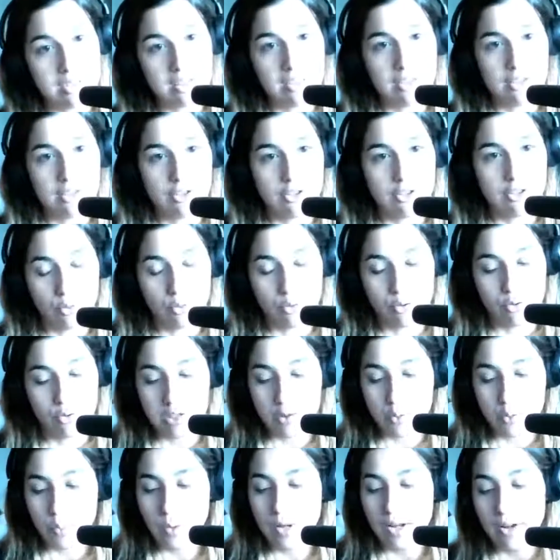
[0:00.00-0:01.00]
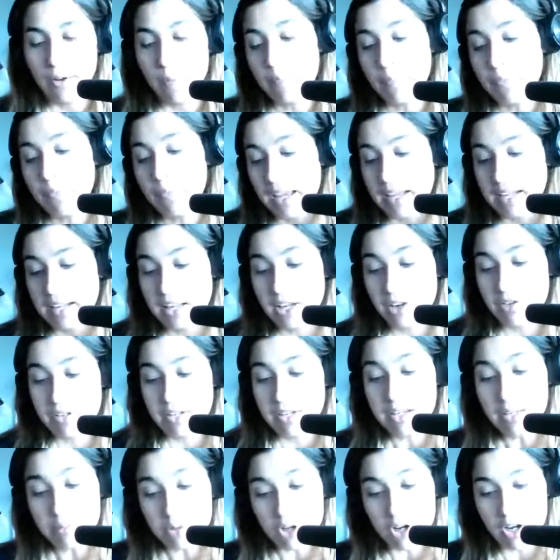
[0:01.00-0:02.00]
the story as well. And hearing
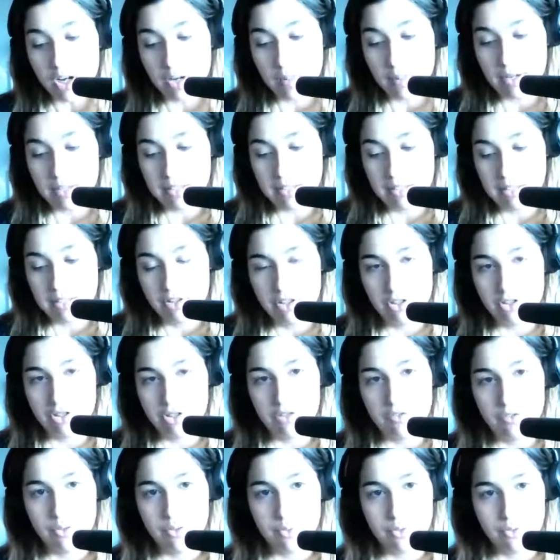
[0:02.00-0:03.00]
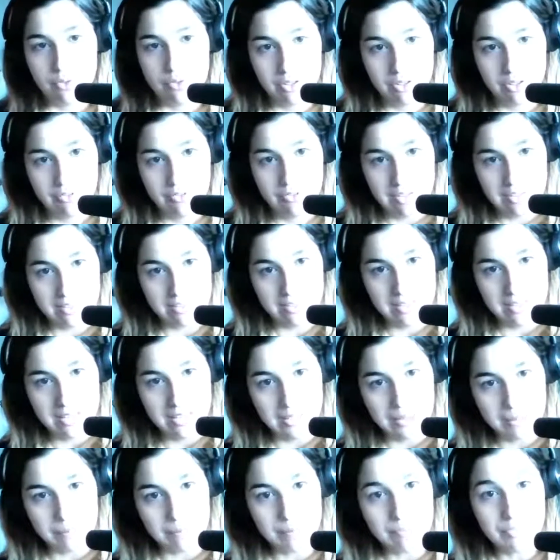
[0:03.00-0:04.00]
him talk about it in the interview was really
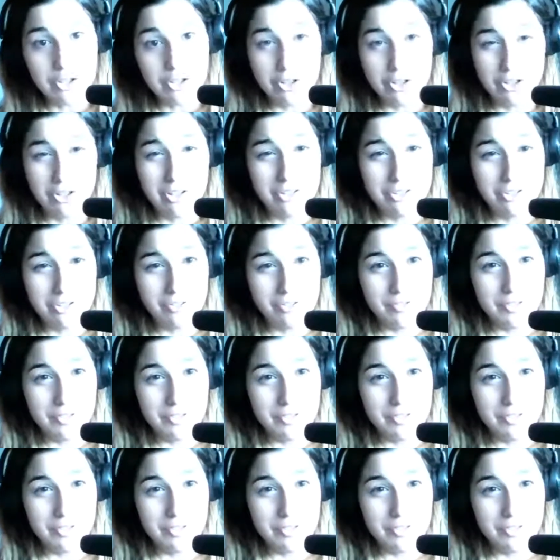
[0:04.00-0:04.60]
fascinating. It's a good interview.